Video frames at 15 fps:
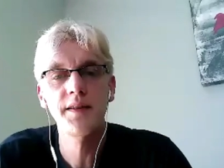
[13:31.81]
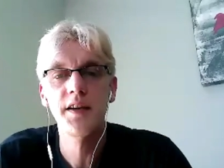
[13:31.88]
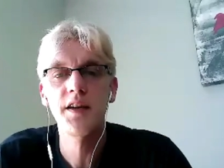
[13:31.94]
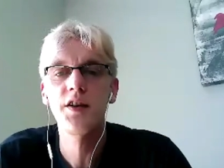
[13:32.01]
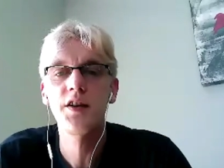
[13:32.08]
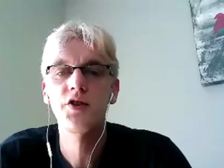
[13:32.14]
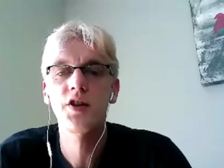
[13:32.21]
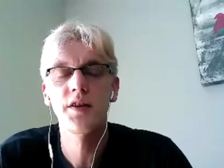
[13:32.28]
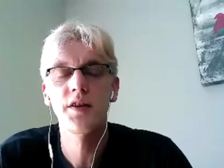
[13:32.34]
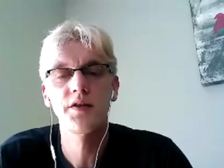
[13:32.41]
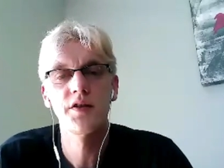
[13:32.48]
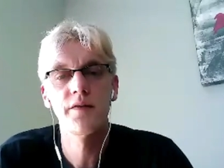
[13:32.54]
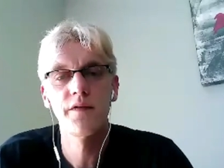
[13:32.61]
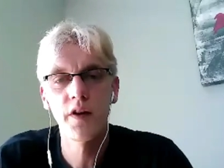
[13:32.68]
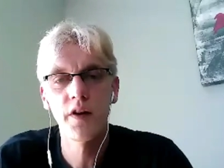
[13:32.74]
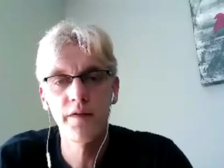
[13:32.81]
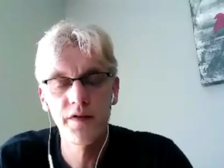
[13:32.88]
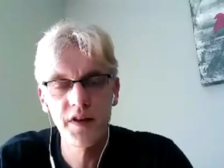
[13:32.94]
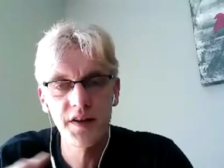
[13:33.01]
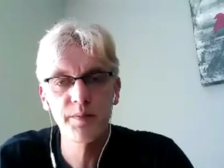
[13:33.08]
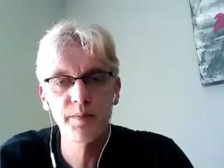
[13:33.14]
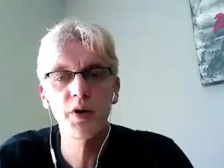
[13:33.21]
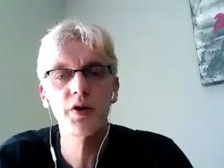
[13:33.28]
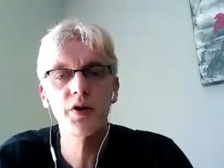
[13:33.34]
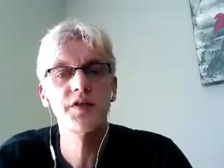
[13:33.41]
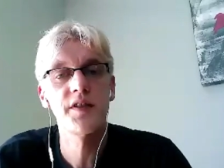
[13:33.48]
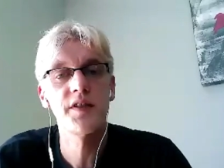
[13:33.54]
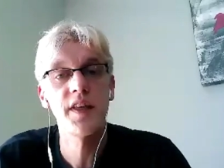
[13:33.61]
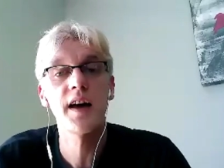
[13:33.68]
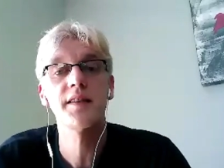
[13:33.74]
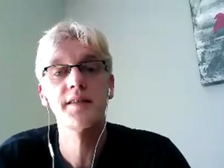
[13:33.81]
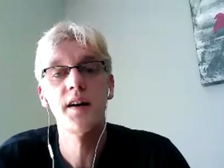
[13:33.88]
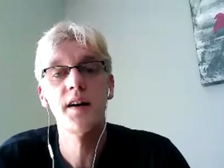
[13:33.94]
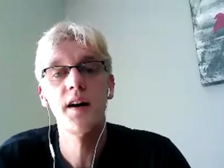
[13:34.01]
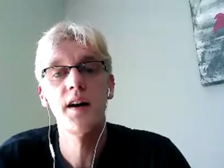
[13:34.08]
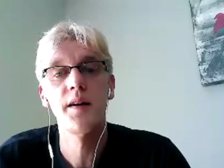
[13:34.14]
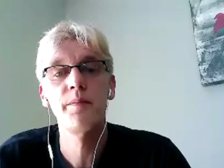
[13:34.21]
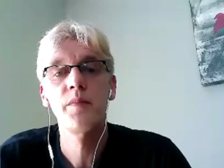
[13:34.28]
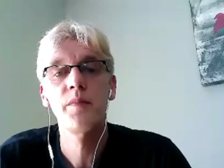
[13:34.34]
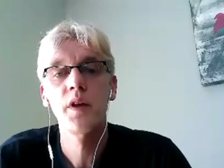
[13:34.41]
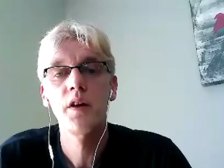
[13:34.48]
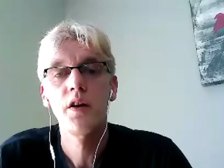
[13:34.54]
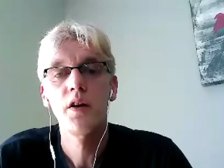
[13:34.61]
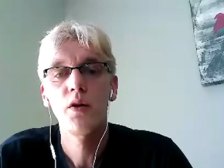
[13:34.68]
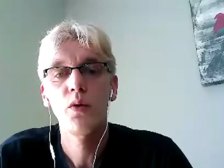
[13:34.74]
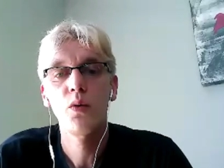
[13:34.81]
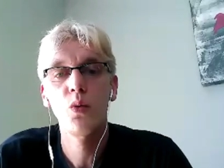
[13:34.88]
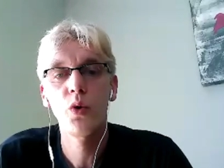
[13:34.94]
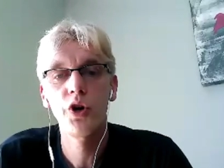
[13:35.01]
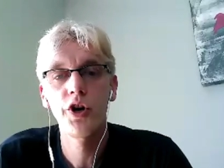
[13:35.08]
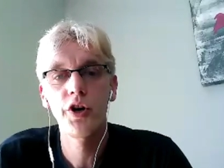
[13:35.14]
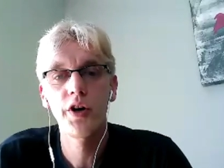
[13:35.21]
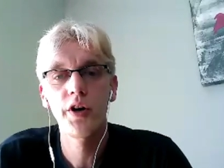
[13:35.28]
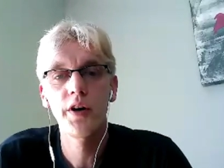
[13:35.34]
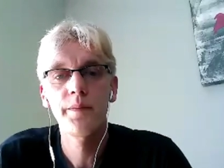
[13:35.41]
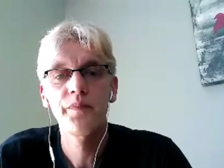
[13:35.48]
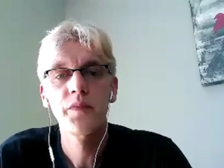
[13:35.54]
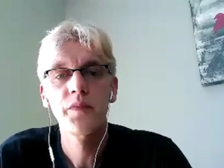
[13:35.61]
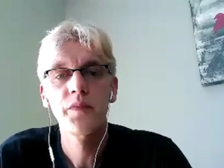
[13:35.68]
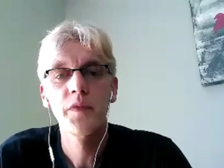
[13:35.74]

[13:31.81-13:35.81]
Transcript: teachings of these books at that time were